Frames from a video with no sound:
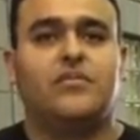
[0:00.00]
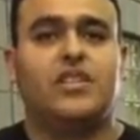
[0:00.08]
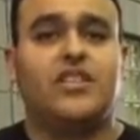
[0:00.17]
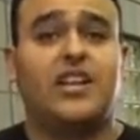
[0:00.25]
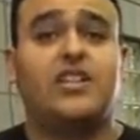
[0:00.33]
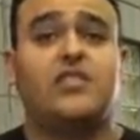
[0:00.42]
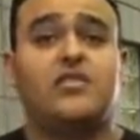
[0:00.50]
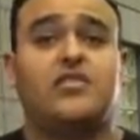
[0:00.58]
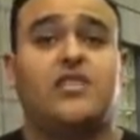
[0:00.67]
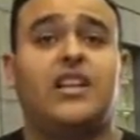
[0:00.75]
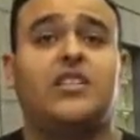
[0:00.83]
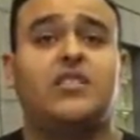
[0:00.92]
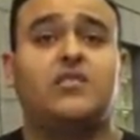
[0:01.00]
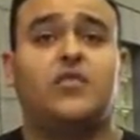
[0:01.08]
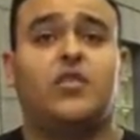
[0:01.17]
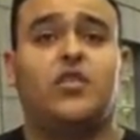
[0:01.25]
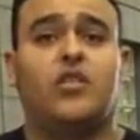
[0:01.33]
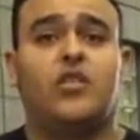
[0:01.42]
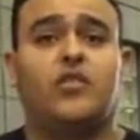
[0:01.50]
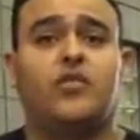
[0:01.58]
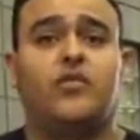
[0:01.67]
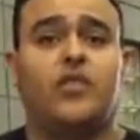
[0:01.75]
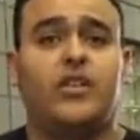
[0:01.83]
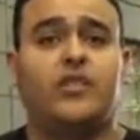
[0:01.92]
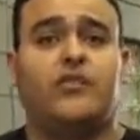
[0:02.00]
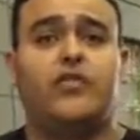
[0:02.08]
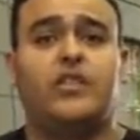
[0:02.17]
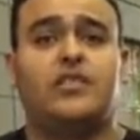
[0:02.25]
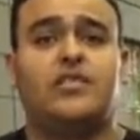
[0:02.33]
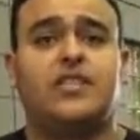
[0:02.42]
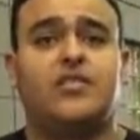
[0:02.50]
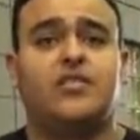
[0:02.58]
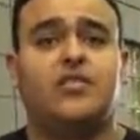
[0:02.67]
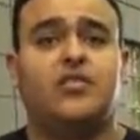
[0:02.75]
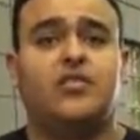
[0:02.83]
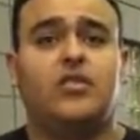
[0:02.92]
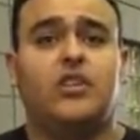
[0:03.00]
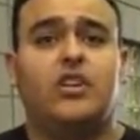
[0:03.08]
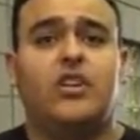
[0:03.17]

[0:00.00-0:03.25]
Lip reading: the standards for this test. So